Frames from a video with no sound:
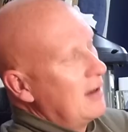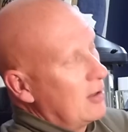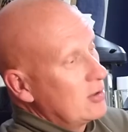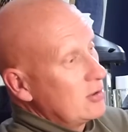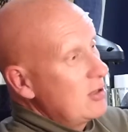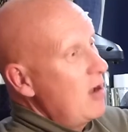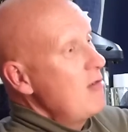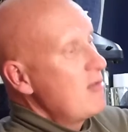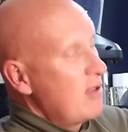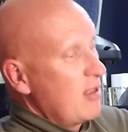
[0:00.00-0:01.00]
I says, the
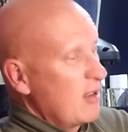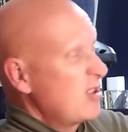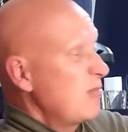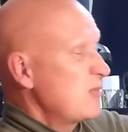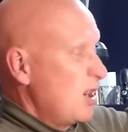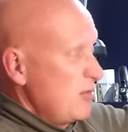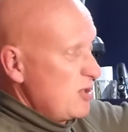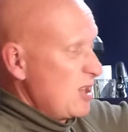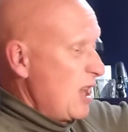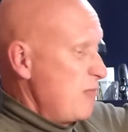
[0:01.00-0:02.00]
only thing that
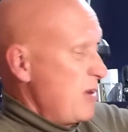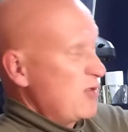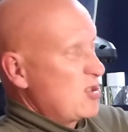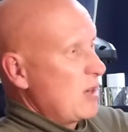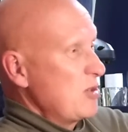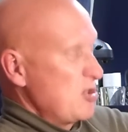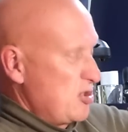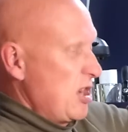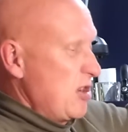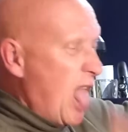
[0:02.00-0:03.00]
sometimes you get a bit of stubborn
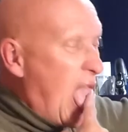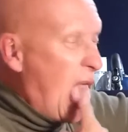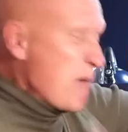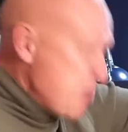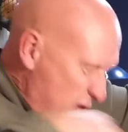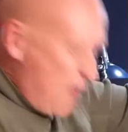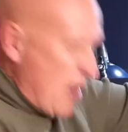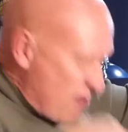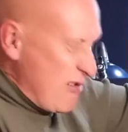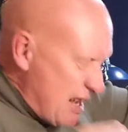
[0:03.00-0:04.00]
stain. Put your
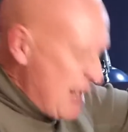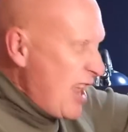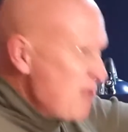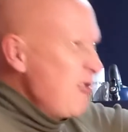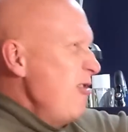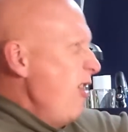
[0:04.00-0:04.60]
finger in there, he goes,